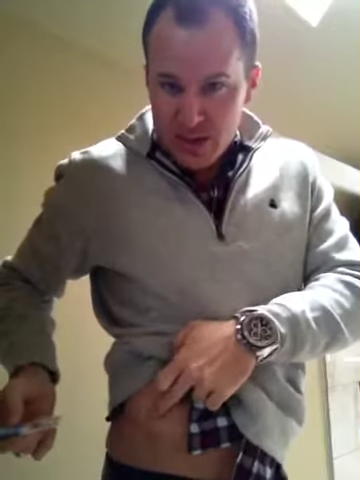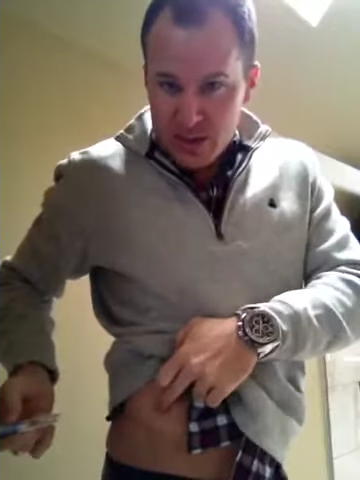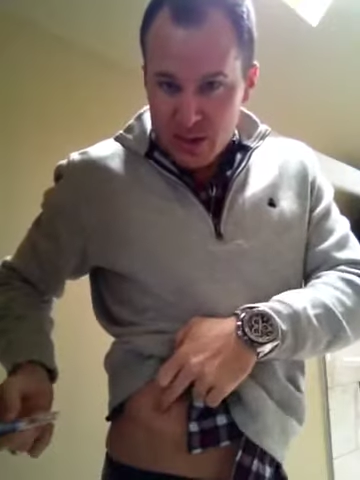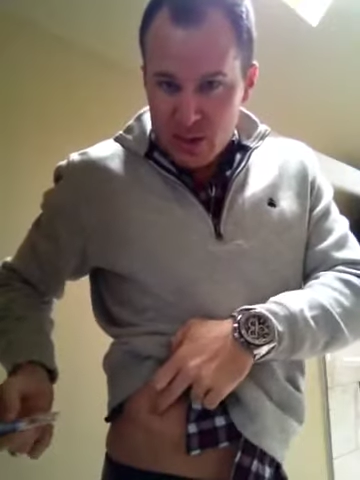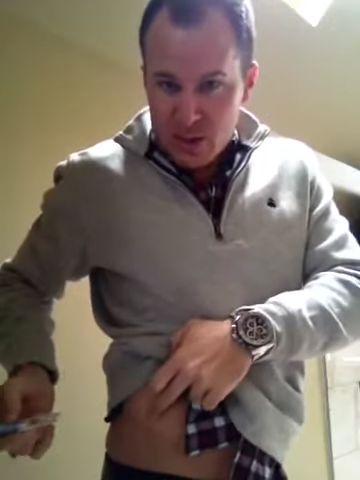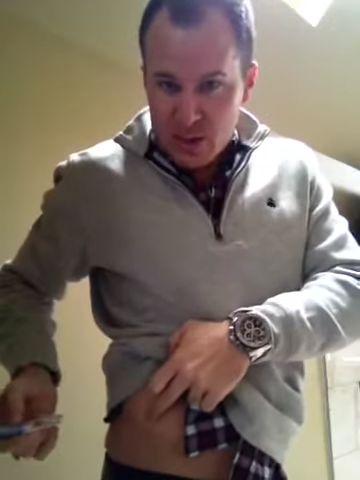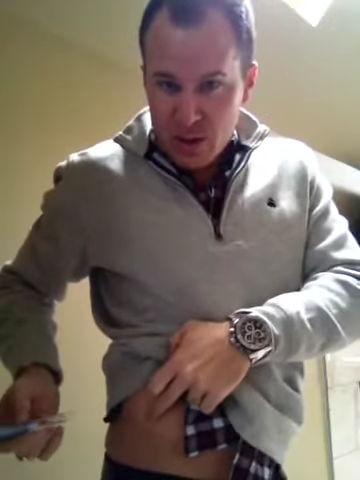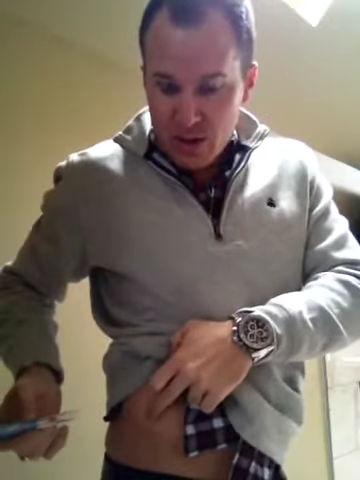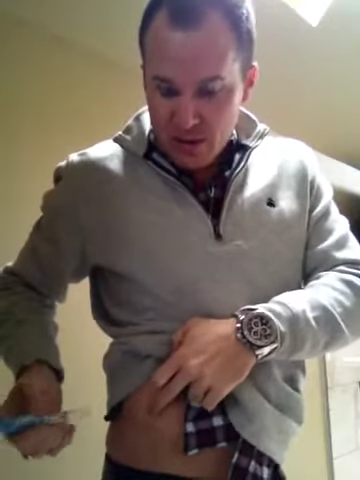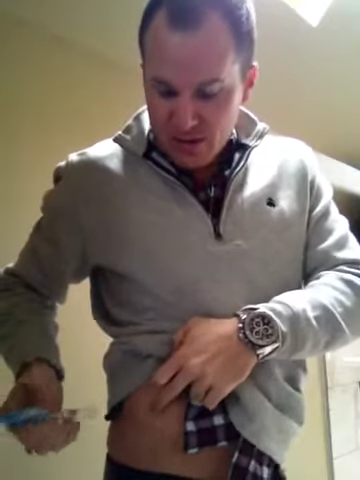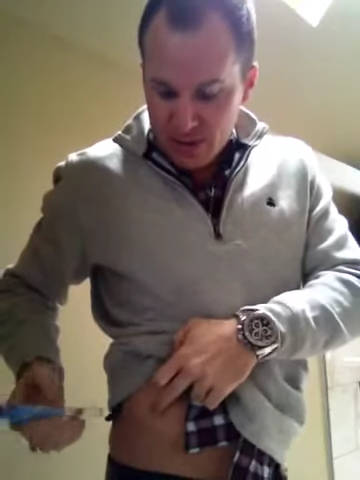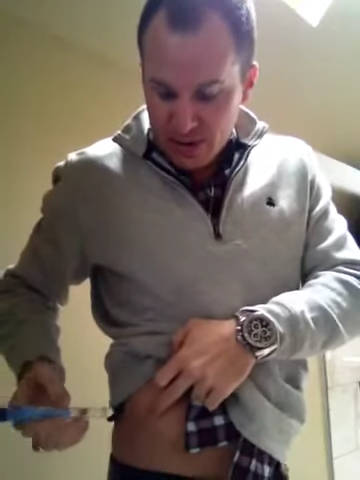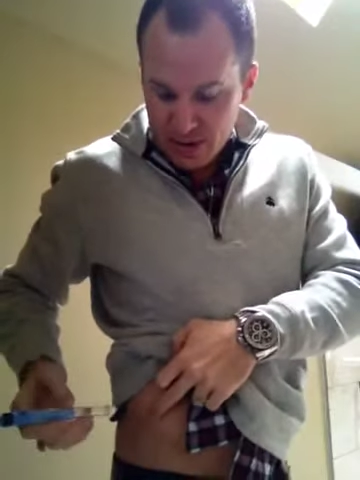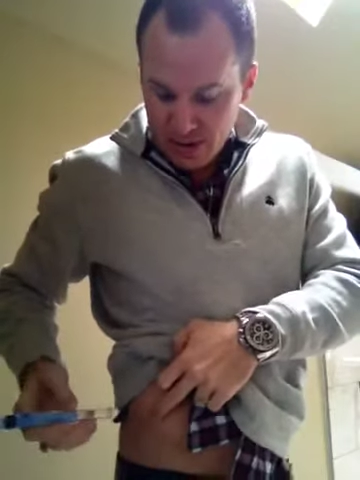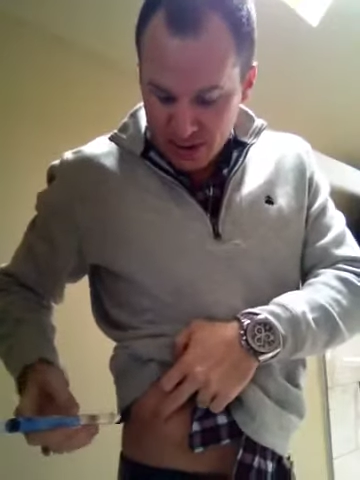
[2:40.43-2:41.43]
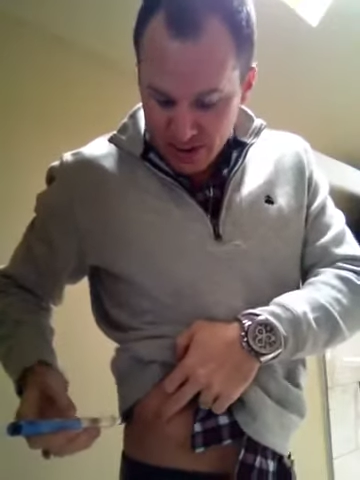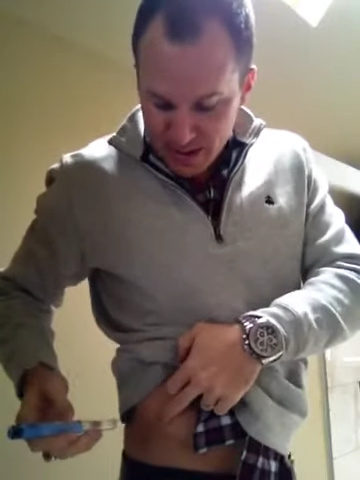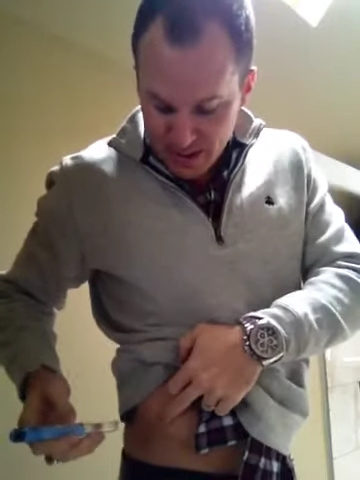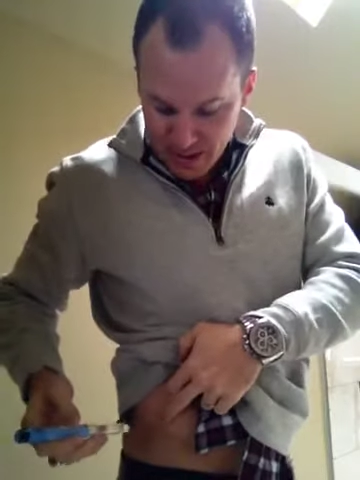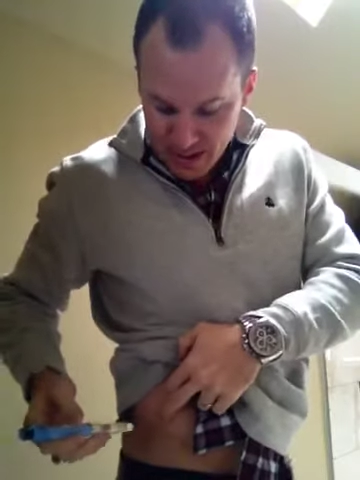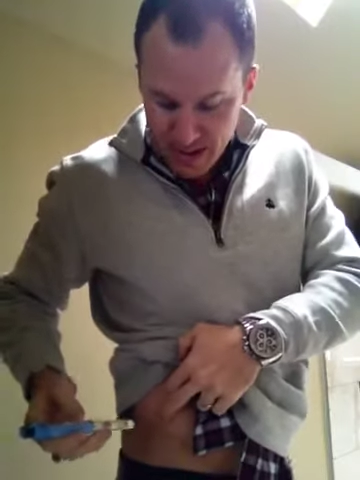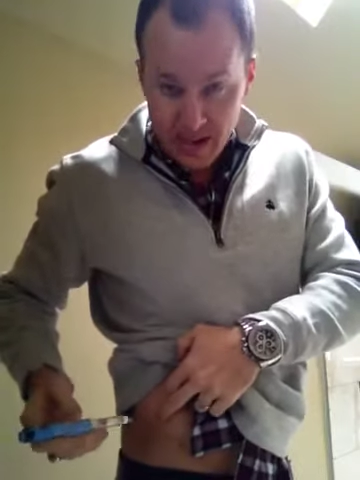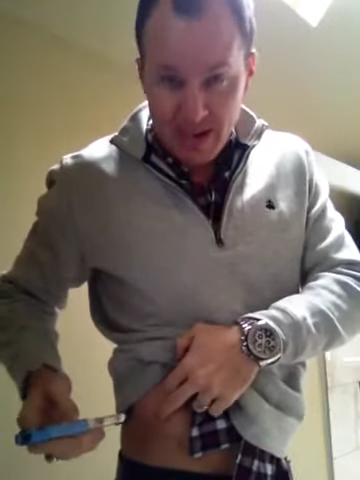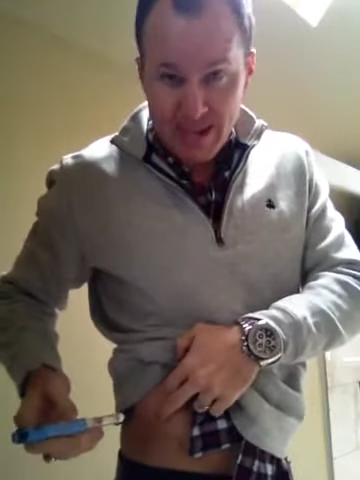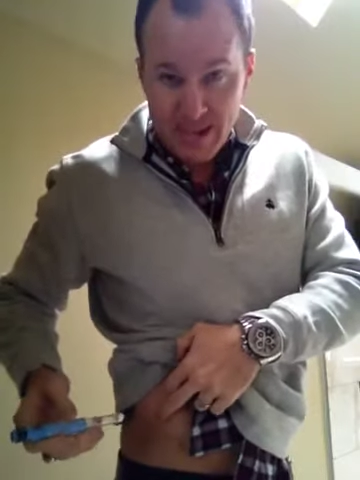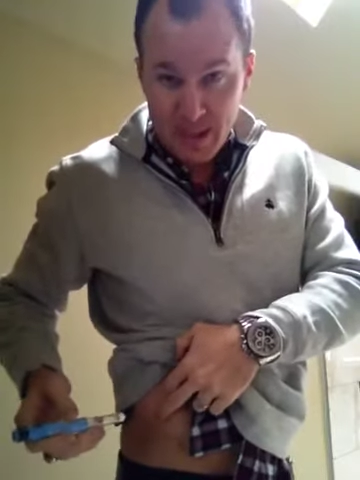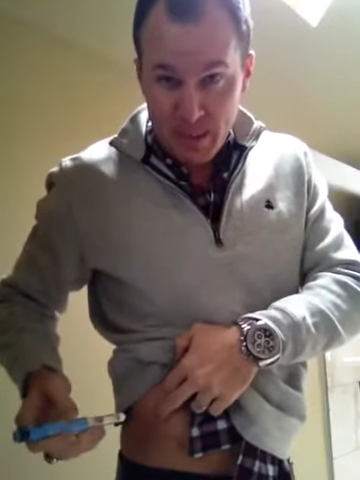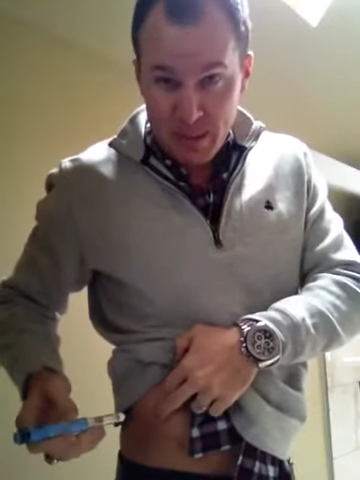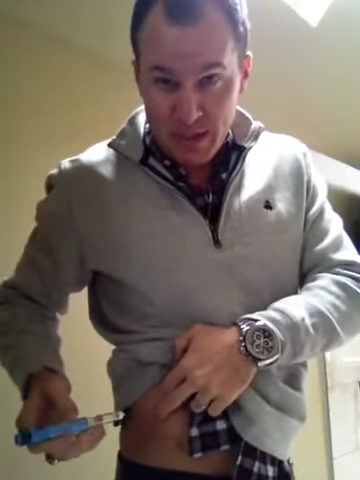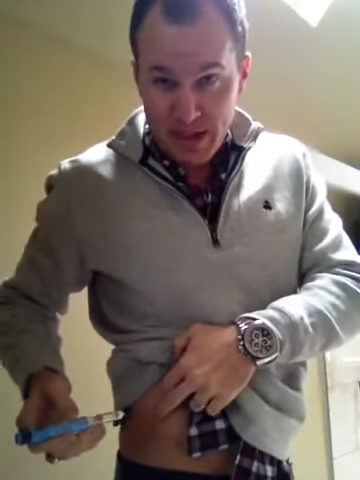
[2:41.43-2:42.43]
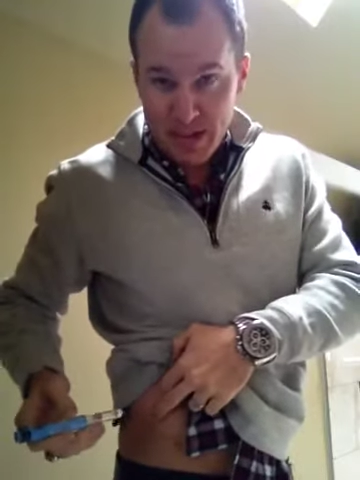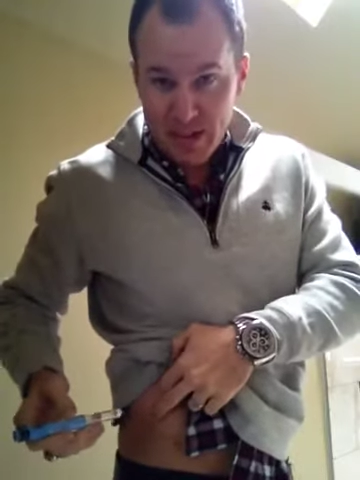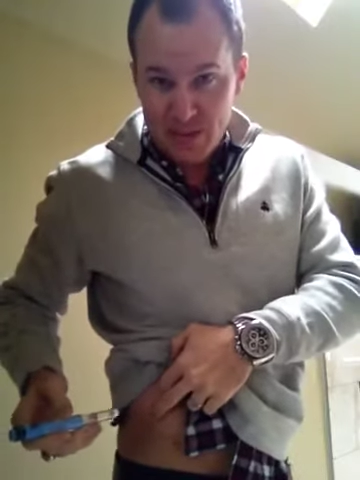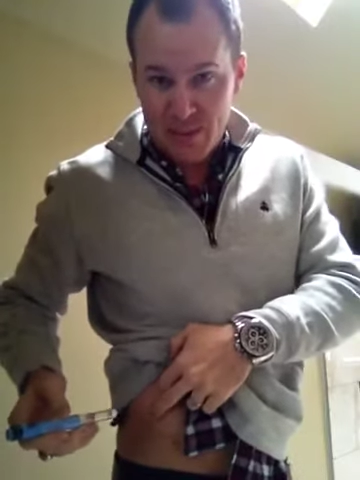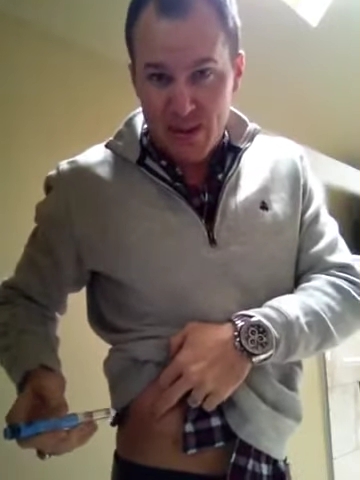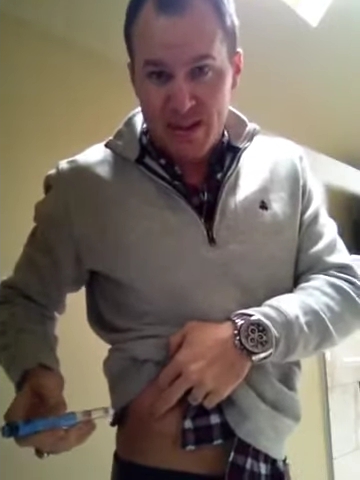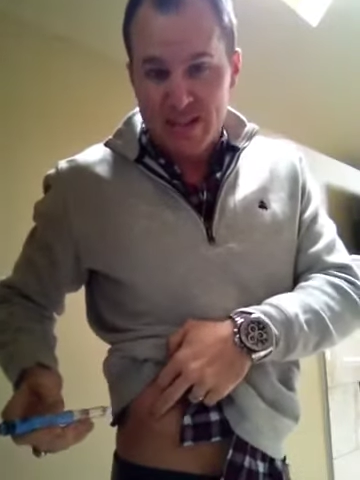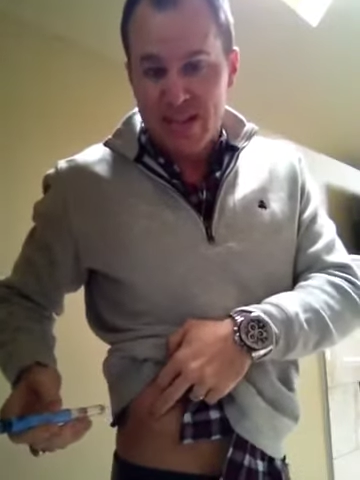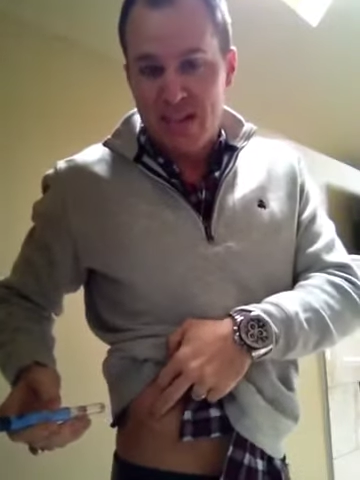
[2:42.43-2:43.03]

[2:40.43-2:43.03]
soft area, and they tell me not to flex.